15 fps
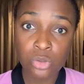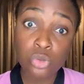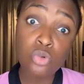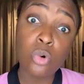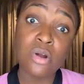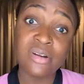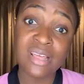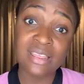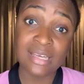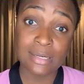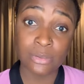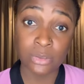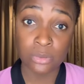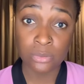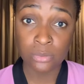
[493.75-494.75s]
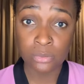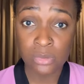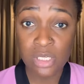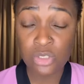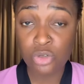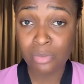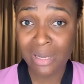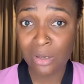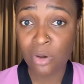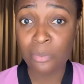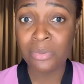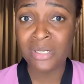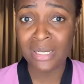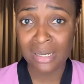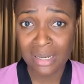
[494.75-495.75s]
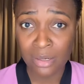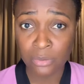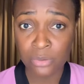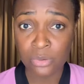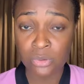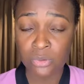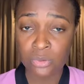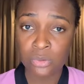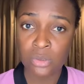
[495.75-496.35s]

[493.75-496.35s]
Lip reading: 200,000 into my company account.